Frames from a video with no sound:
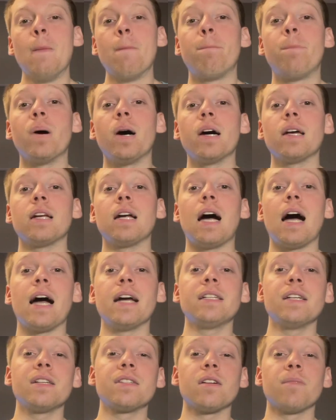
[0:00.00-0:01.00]
but
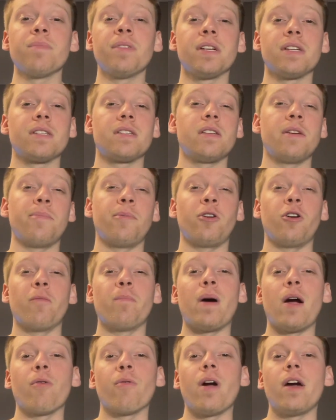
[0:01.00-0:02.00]
I did something similar
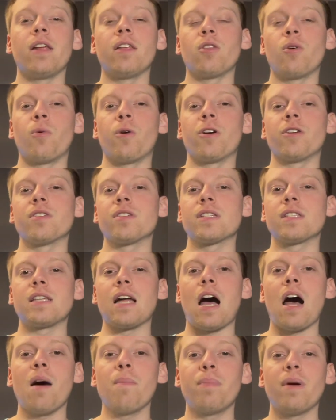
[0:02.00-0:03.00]
by writing the word
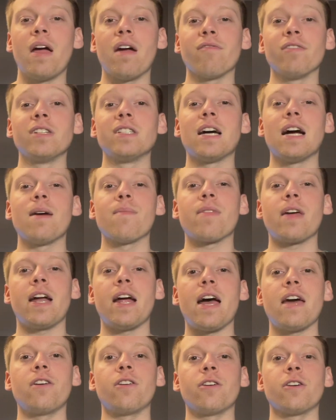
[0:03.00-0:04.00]
stop every time that
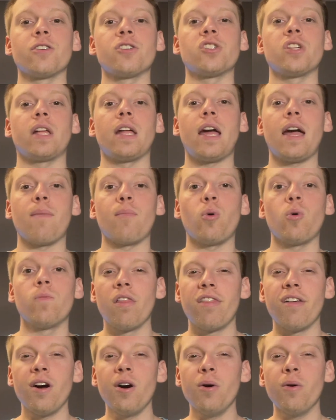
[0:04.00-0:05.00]
I had an urge to gamble.
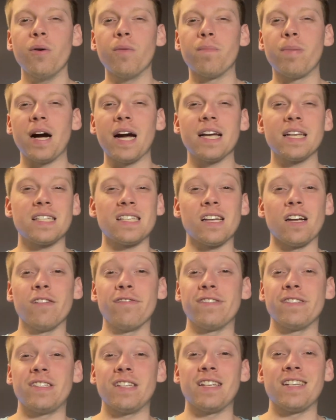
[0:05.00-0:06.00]
Though by
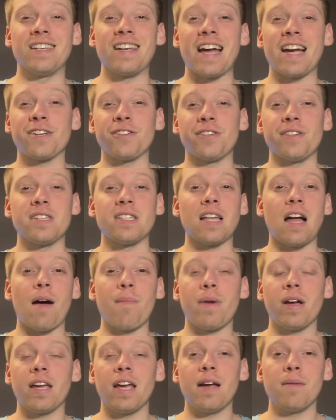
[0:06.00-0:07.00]
itself it didn't actually
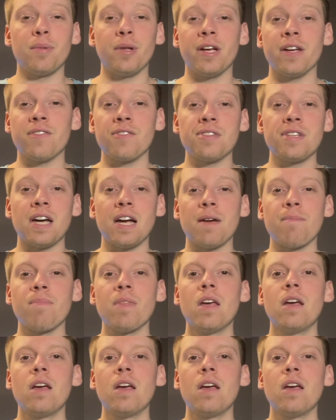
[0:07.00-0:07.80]
stop my gambling at the time,